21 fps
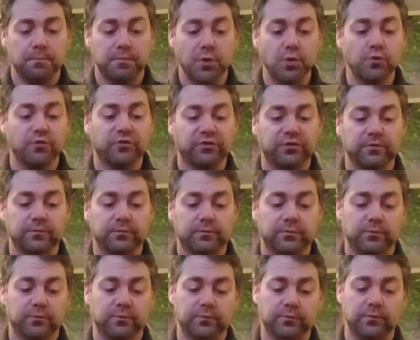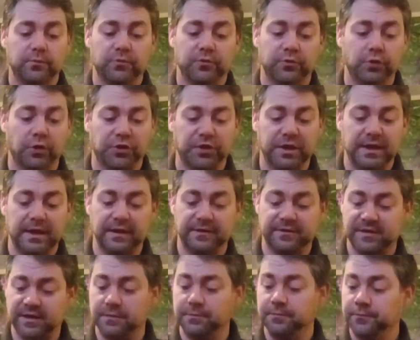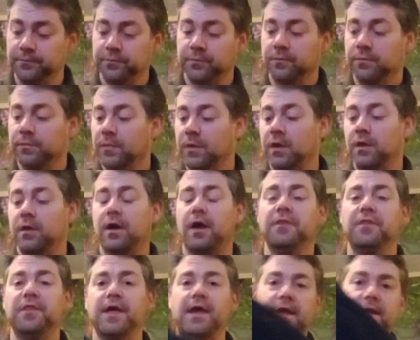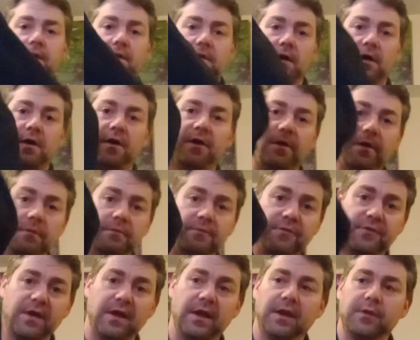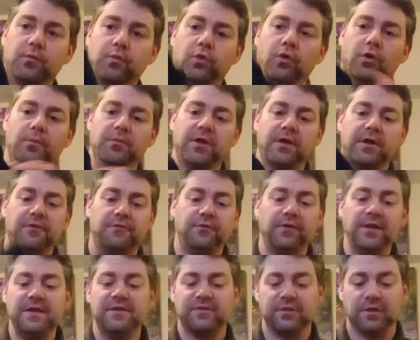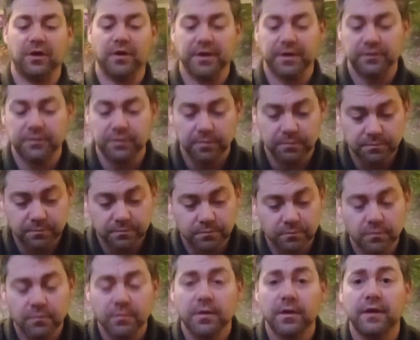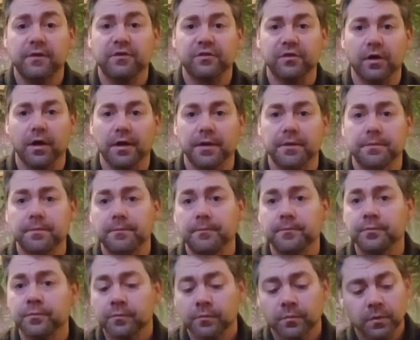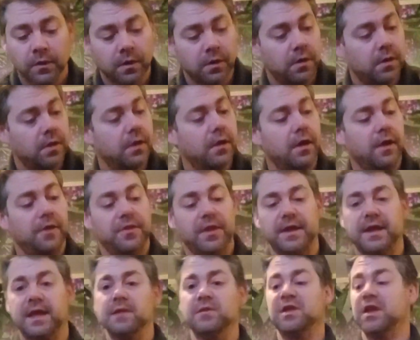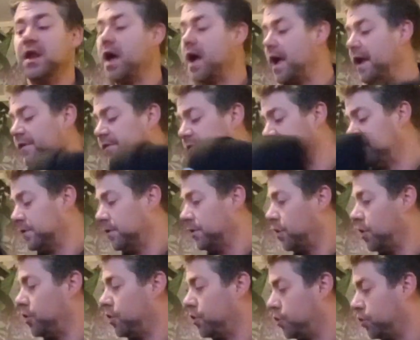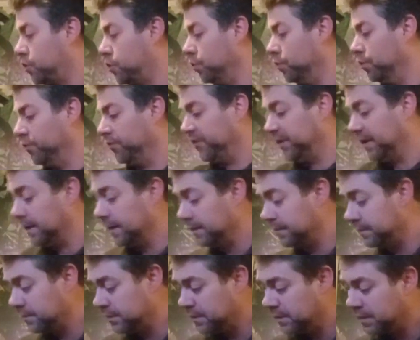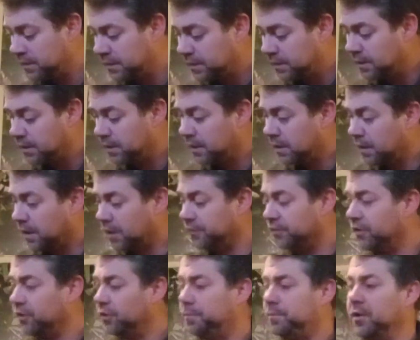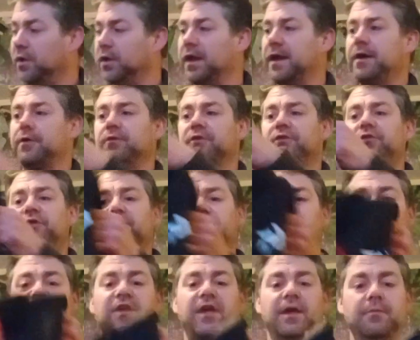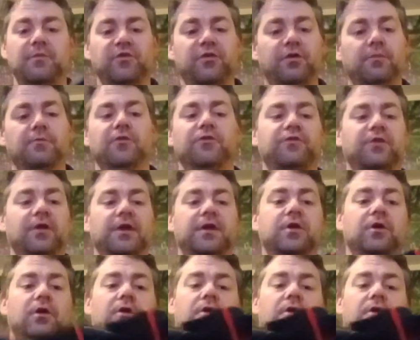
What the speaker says: boots. Nothing gets in. And they are fairly warm. They're fleece lined inside. And they keep you nice and cosy. And the upper layer is just the same. It's almost like